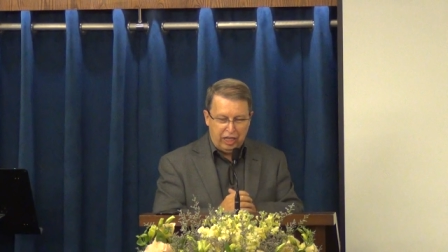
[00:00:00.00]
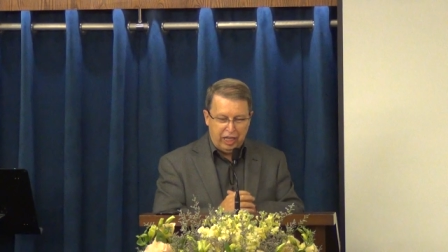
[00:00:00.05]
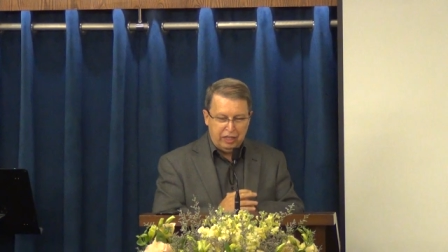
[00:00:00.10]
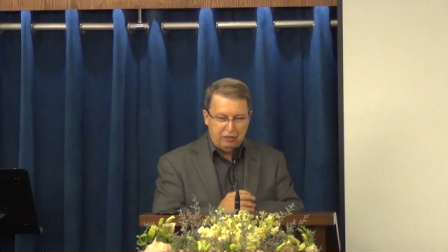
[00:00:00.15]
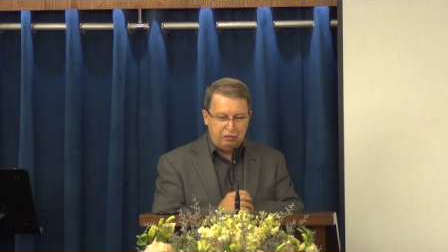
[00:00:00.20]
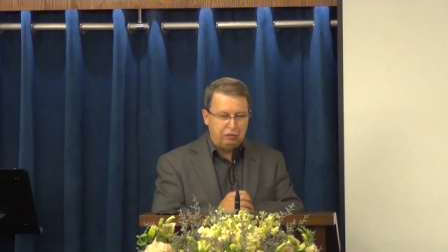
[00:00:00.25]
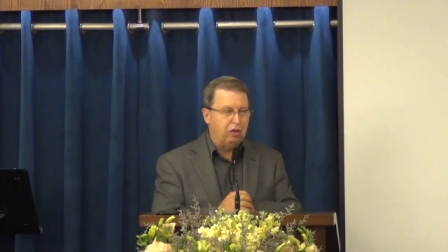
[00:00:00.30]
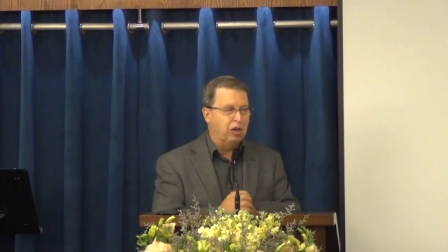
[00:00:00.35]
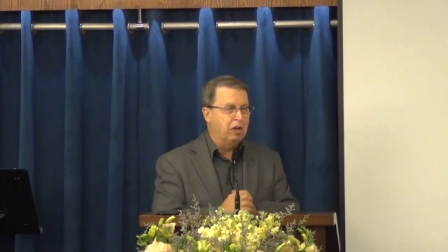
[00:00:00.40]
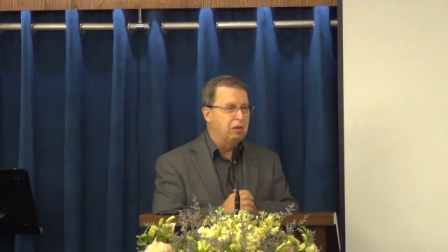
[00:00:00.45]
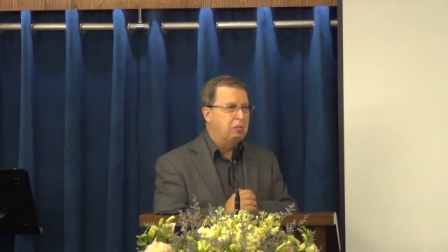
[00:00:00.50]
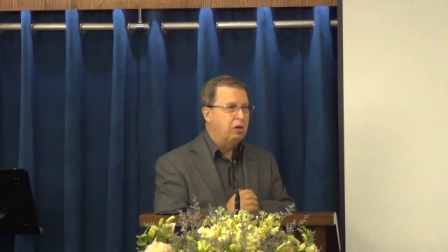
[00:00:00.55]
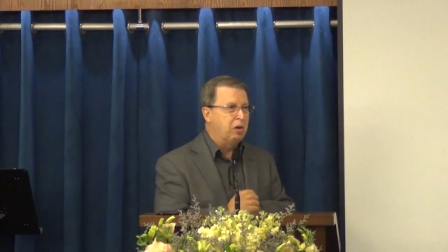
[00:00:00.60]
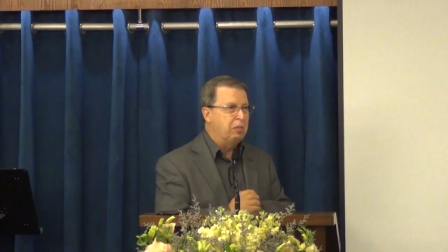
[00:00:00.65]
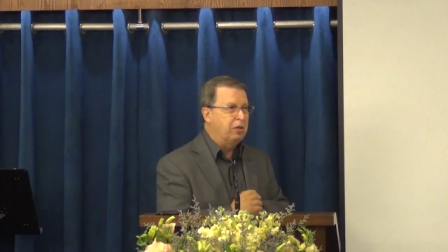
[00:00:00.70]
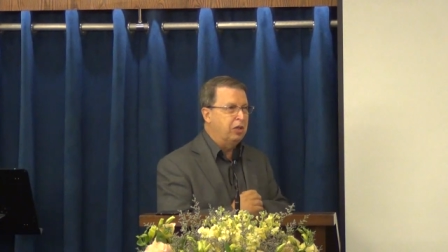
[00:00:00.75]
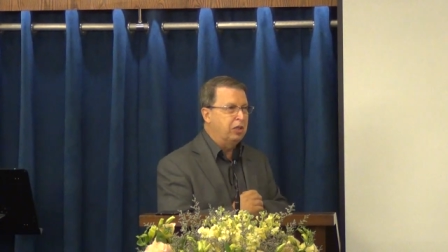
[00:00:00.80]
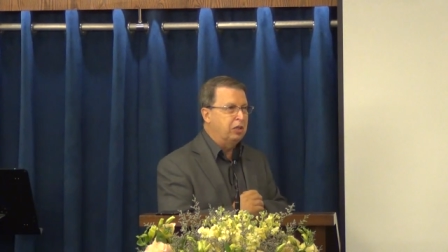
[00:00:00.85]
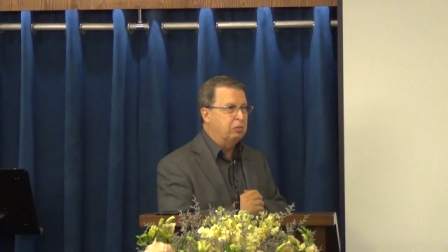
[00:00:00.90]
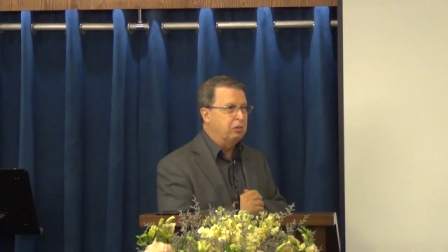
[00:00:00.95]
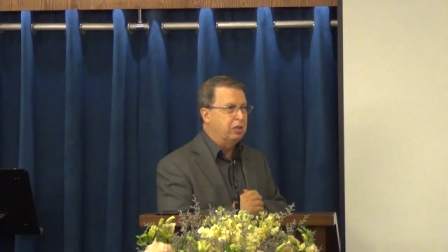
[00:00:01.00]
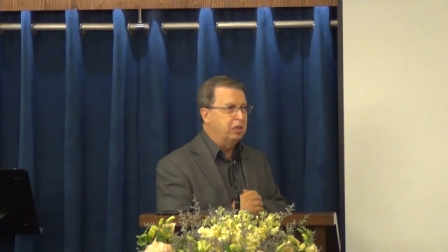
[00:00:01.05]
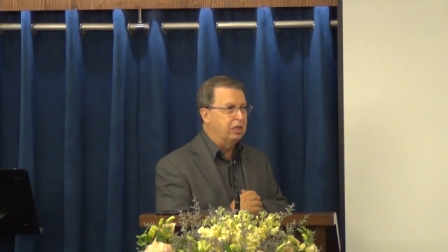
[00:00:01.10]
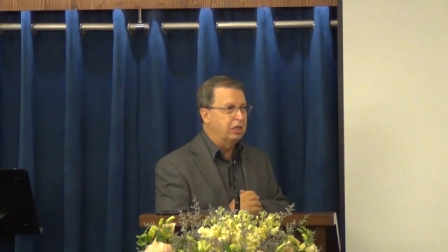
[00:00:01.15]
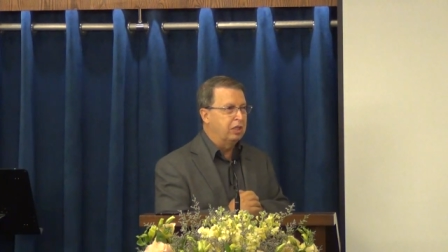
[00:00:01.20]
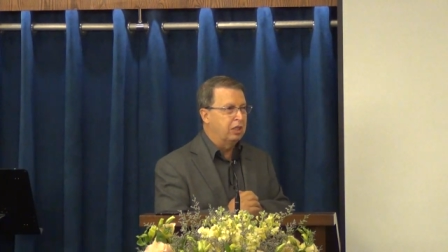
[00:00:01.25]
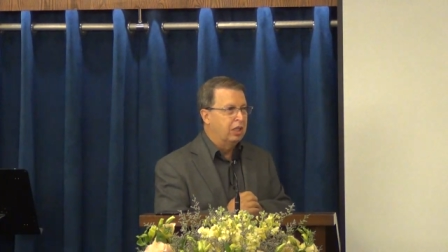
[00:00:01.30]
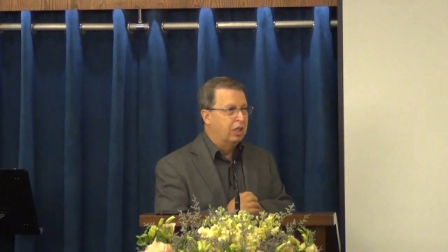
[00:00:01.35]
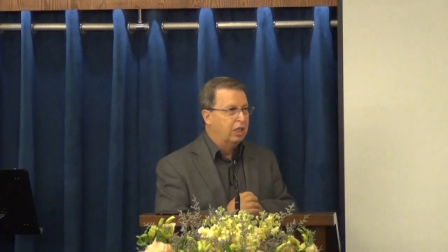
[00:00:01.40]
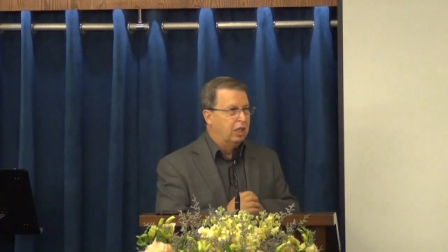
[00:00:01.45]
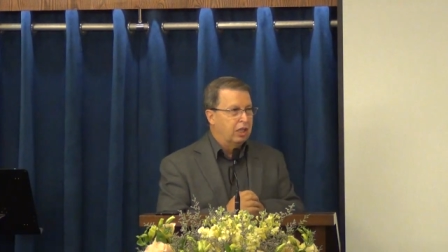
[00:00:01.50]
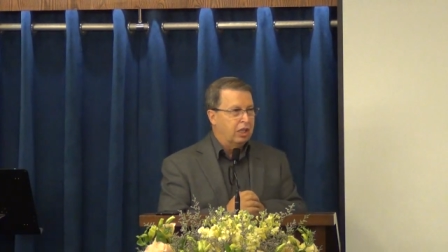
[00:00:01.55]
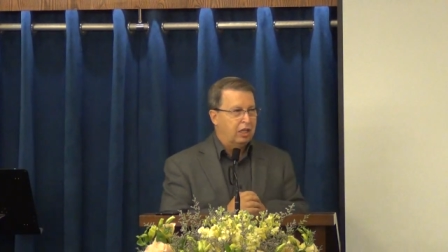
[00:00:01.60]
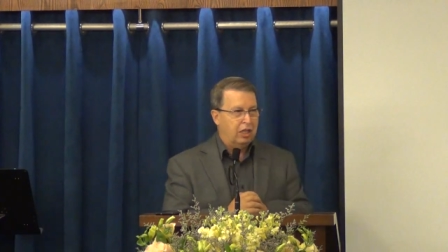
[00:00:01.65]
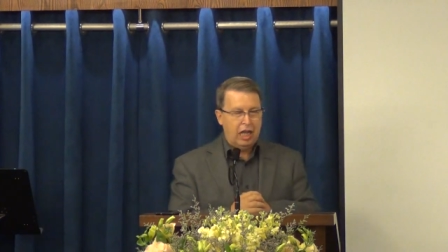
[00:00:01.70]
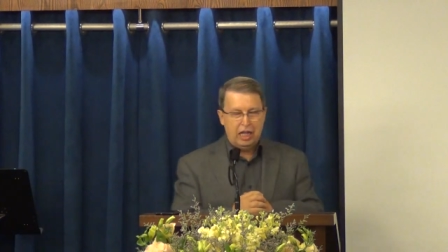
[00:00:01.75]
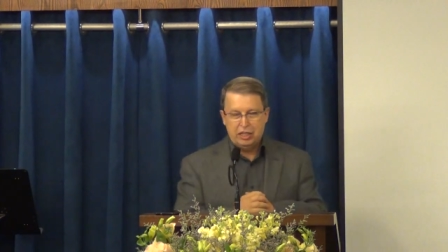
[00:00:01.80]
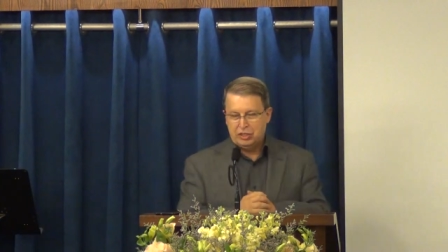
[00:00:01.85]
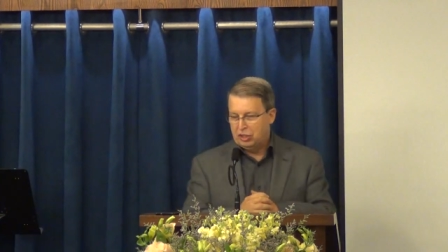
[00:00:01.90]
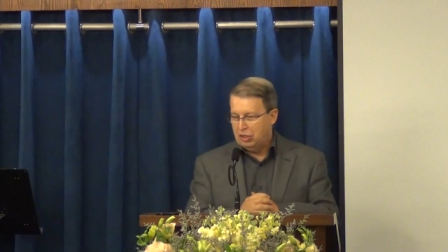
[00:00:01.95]
head for a moment, we'll
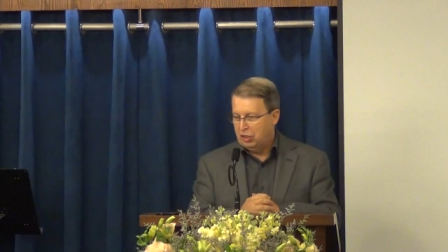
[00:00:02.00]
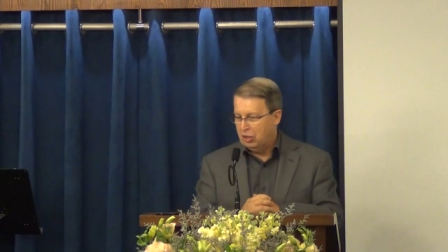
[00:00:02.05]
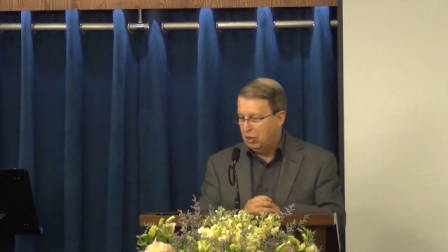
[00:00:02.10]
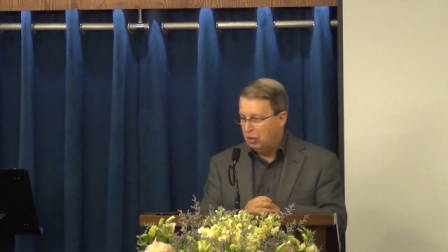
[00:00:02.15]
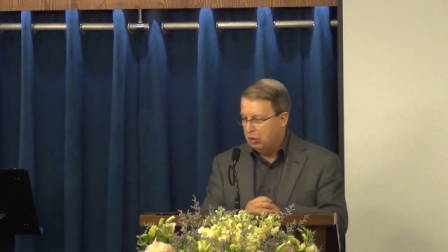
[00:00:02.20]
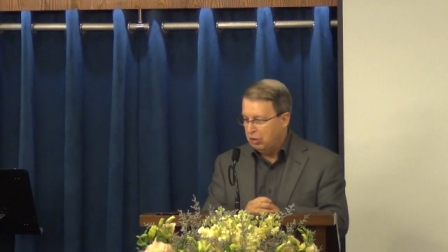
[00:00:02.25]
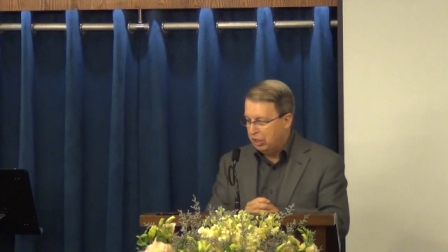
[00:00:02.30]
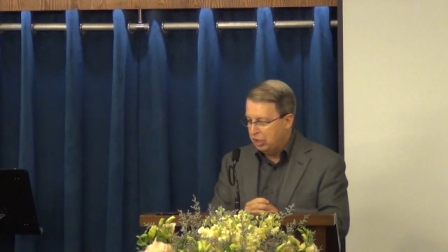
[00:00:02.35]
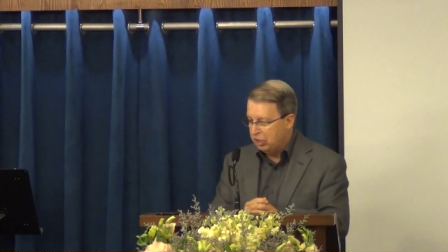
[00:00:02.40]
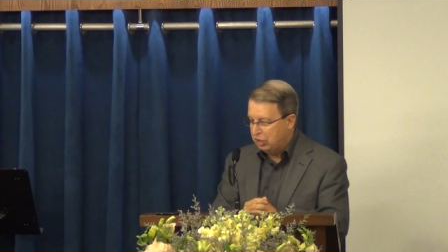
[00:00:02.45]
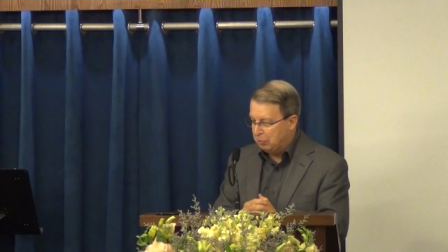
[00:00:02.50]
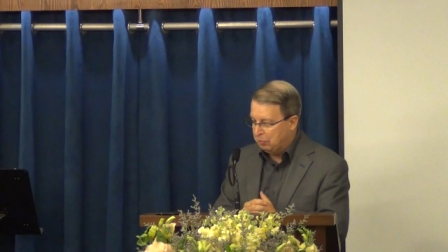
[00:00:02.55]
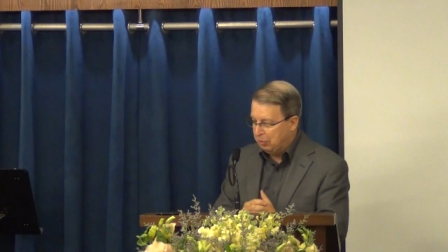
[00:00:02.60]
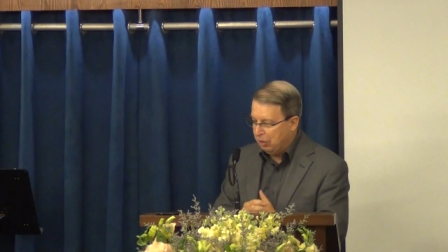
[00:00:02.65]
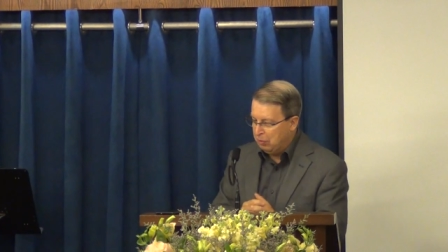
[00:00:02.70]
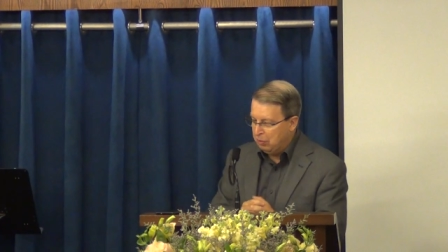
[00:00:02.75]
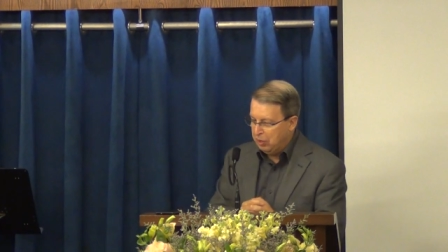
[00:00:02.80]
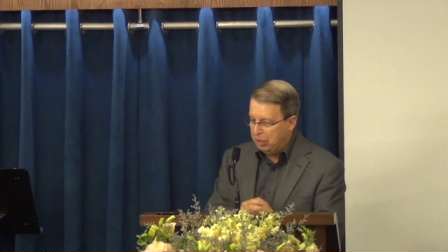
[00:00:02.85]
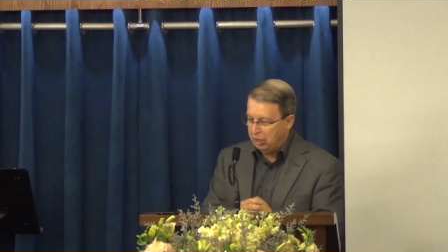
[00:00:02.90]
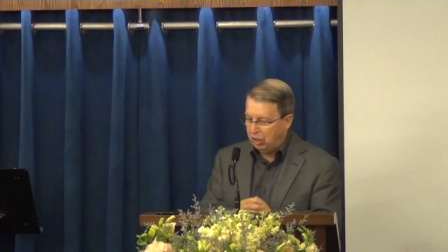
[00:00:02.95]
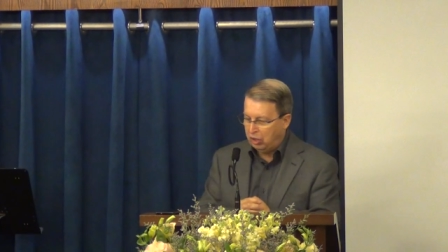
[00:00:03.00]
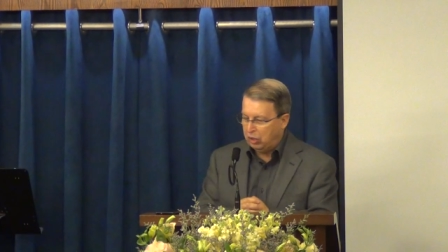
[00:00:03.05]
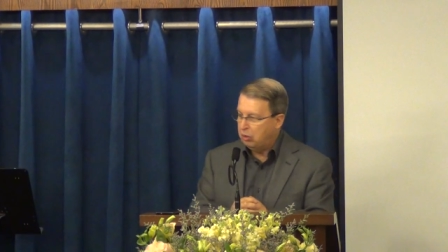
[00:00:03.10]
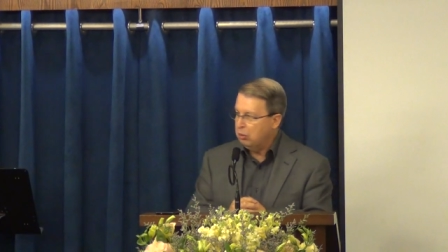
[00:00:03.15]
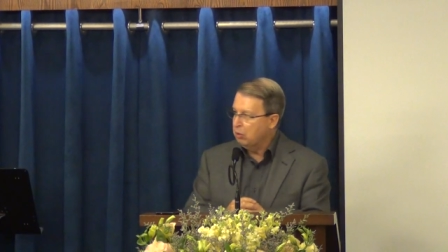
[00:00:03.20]
ask the Holy Spirit